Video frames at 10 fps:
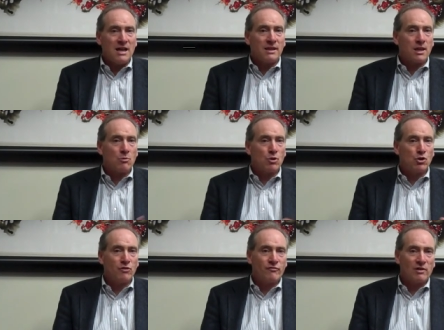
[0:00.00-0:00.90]
they were
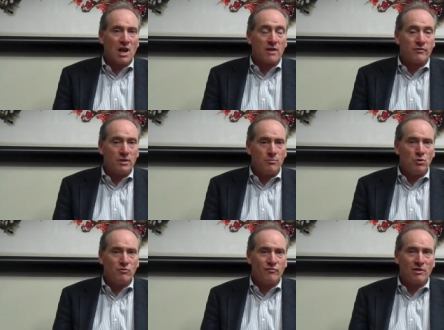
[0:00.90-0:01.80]
good for life,
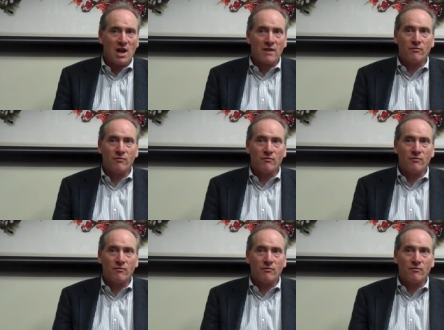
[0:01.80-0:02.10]
immune for life.